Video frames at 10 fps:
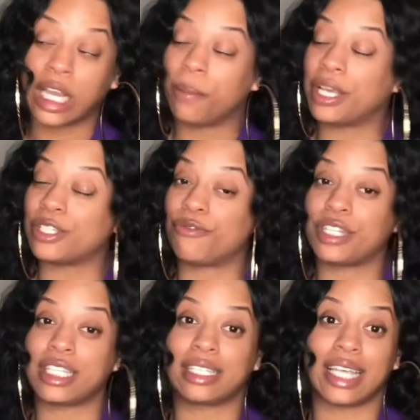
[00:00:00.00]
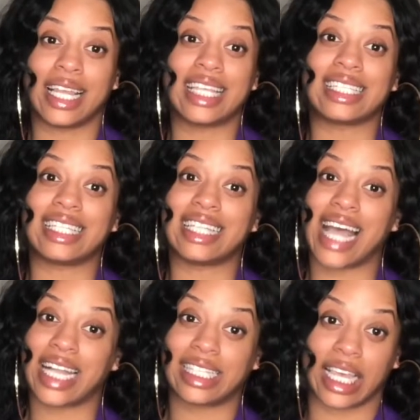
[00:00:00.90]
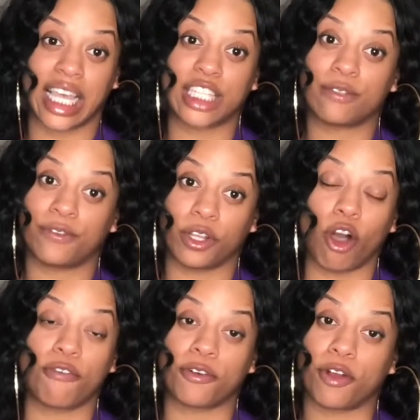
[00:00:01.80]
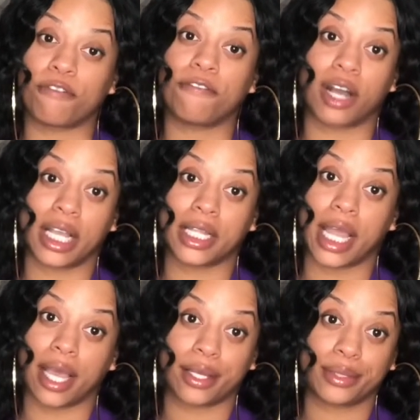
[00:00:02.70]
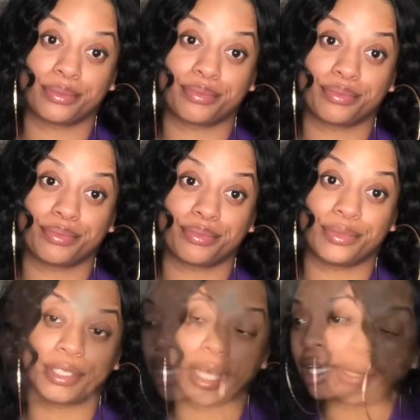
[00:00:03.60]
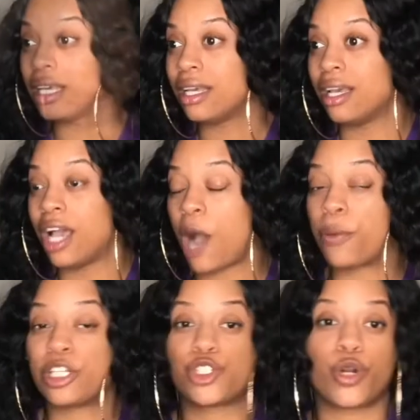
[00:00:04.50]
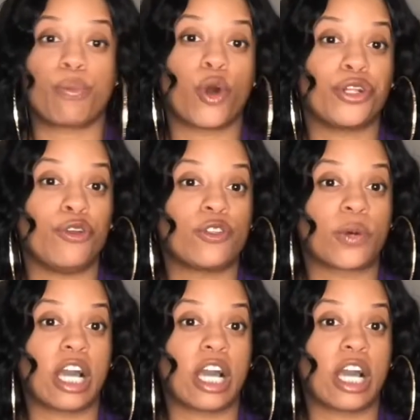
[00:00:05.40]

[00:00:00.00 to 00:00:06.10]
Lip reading: Because 50 Cent is not taking his foot off of her fucking neck. So, I'm pretty sure more news will